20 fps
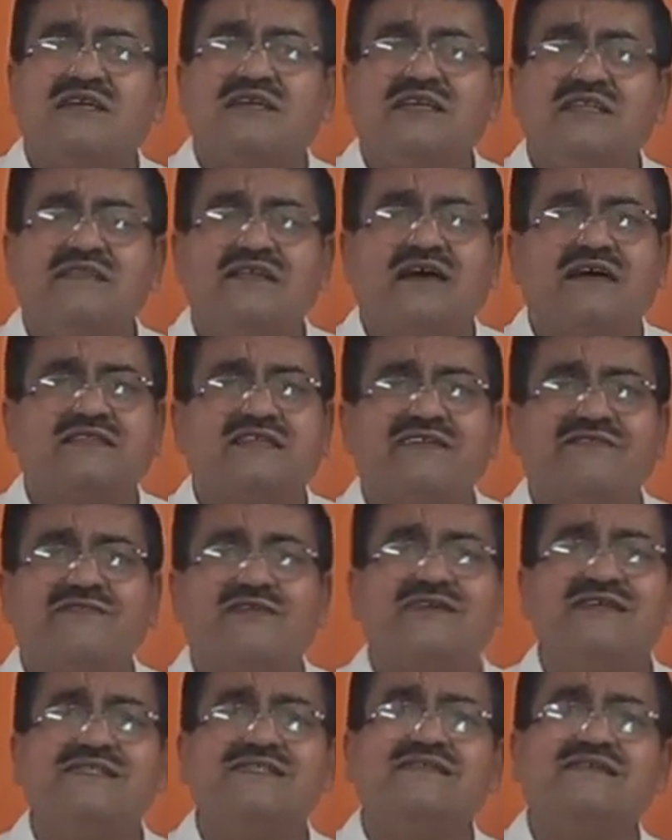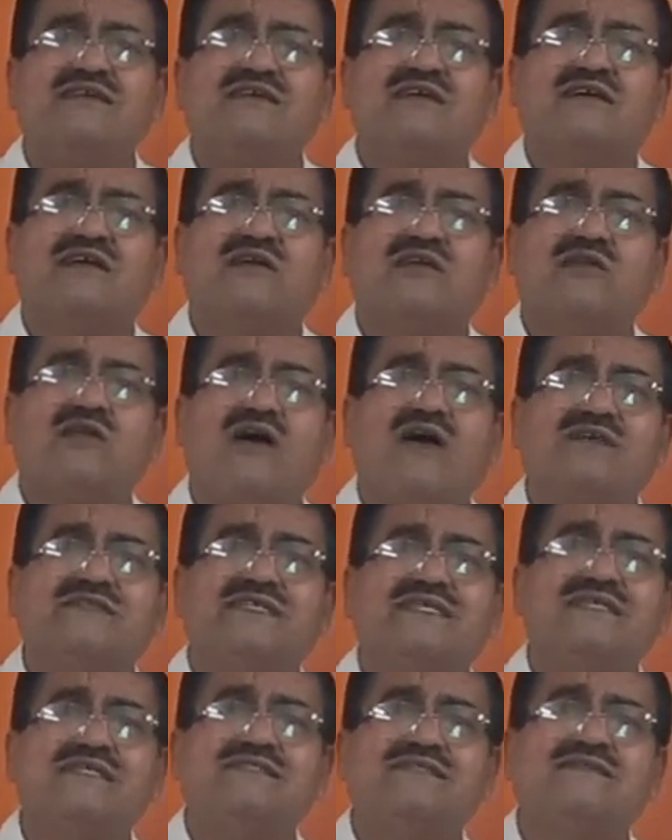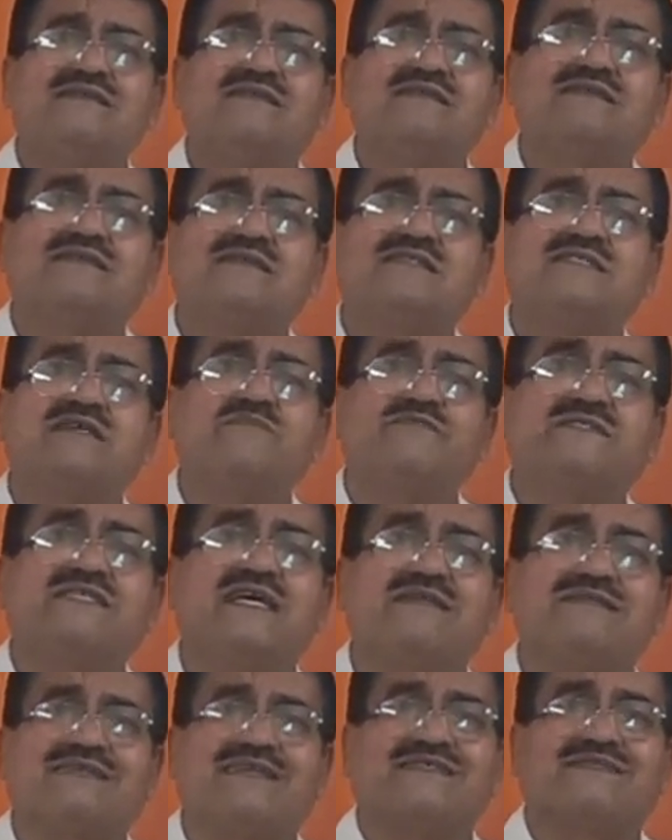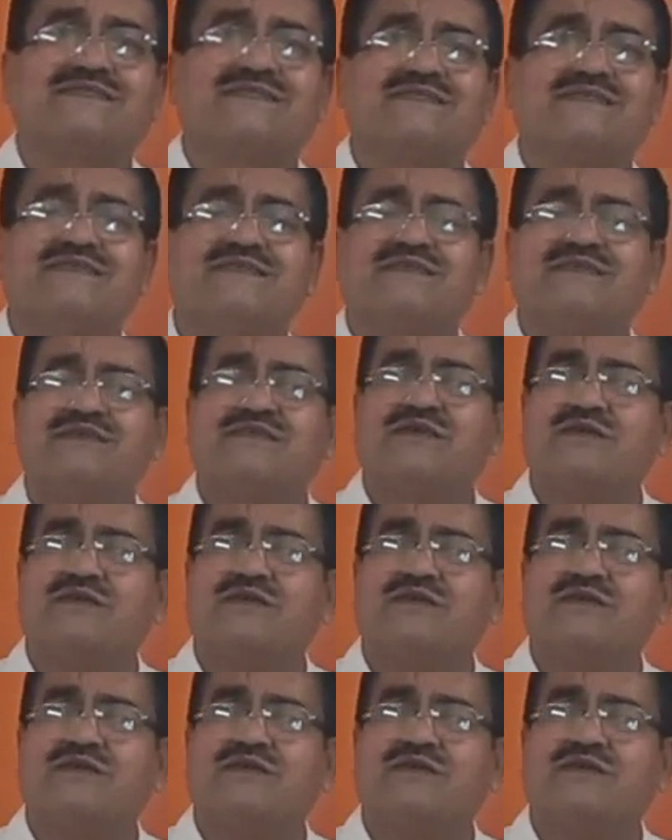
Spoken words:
In the other words, clause is the sub-sentence.